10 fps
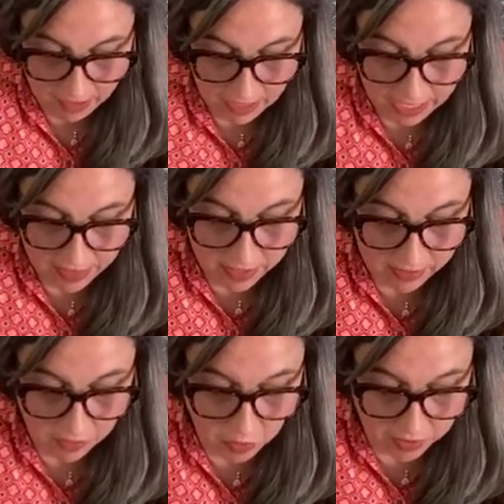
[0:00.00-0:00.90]
And this
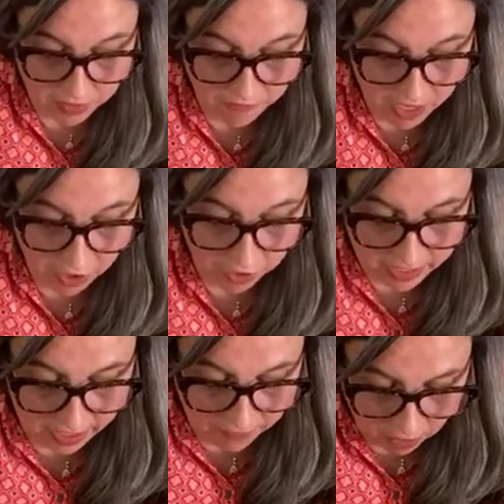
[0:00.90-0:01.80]
is where the finger
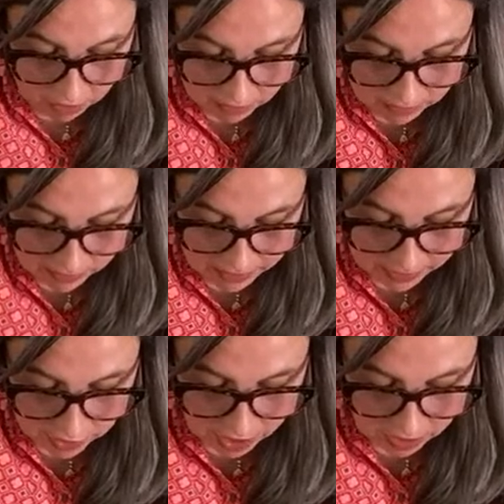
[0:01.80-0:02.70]
saver
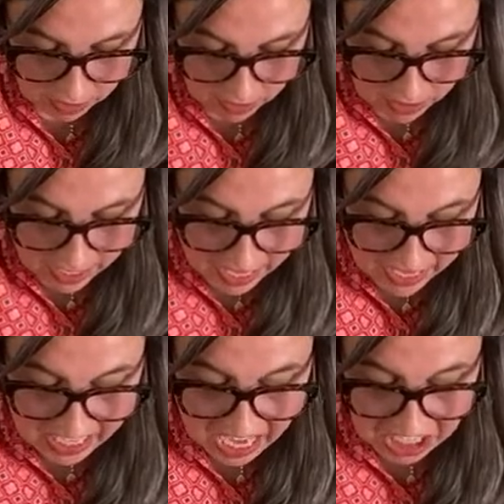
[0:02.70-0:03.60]
gets you.
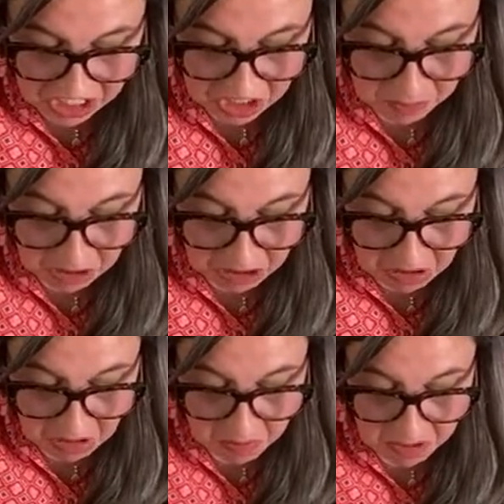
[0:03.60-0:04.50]
Kind of just put a
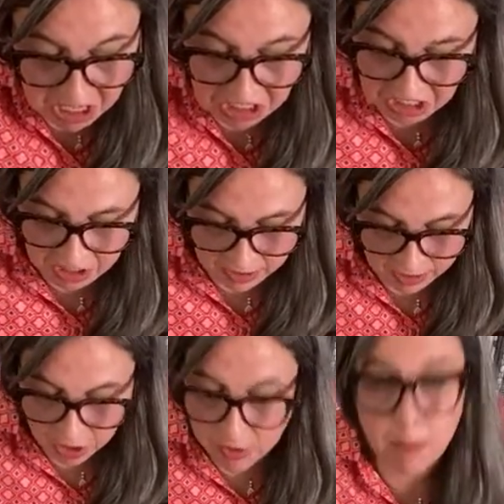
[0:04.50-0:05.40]
whole bunch.
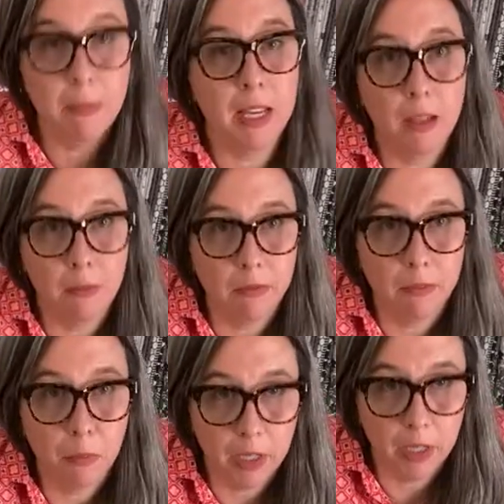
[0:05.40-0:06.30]
You can make it
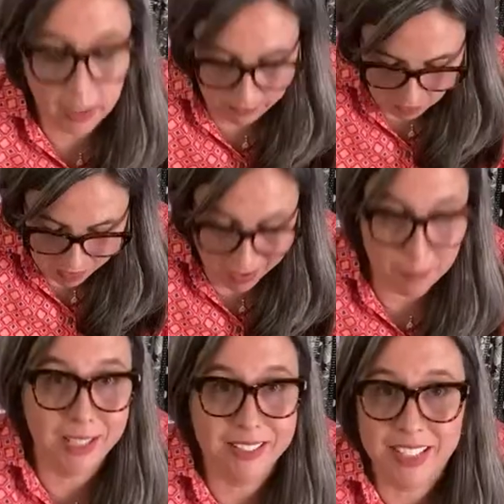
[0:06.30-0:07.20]
pretty if you want,
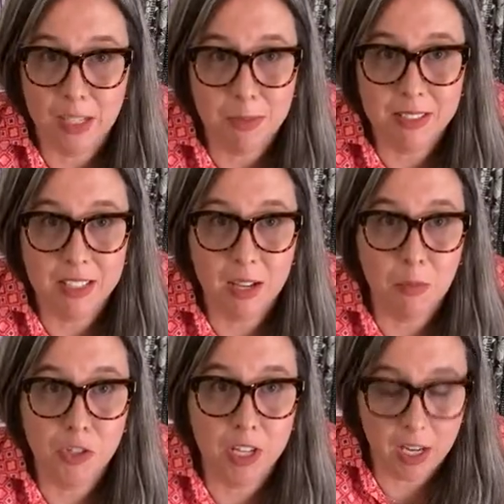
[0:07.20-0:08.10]
but it's gonna be
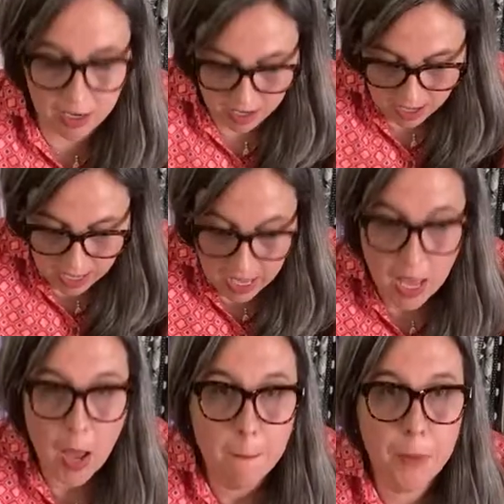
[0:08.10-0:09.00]
sandwiched in.
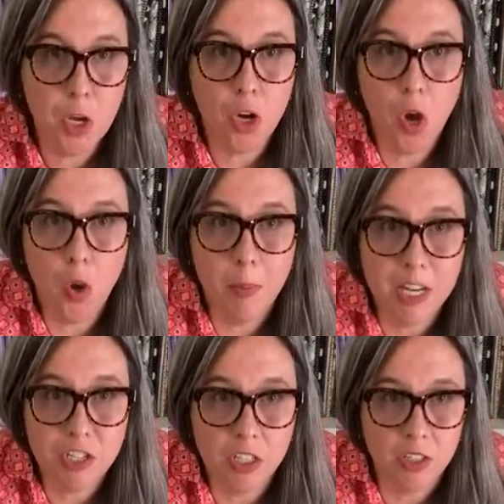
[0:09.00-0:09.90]
Put a whole
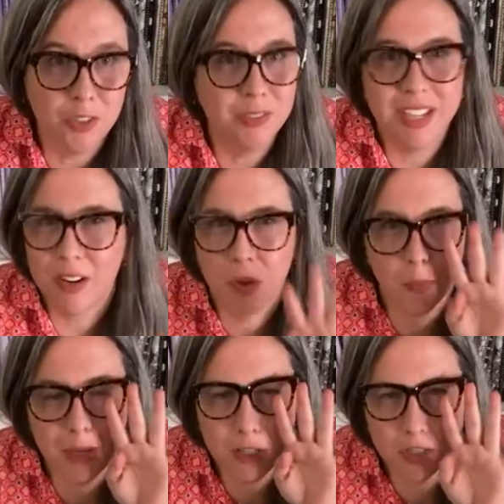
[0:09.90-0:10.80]
bunch of glue, not a whole
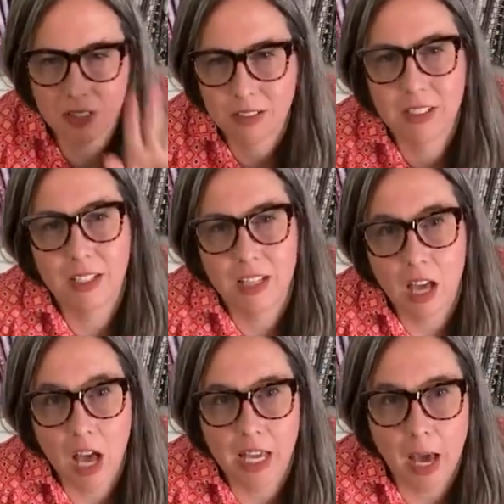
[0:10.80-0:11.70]
bunch,
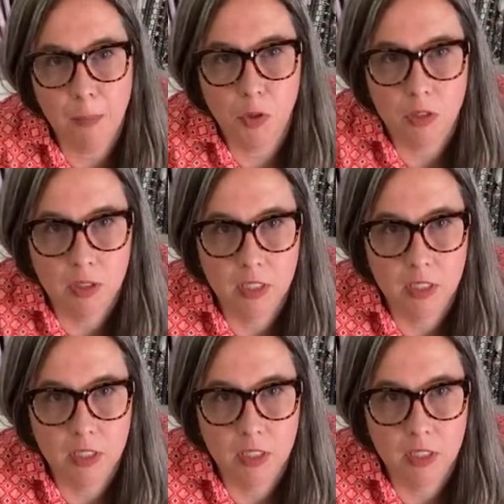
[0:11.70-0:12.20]
a couple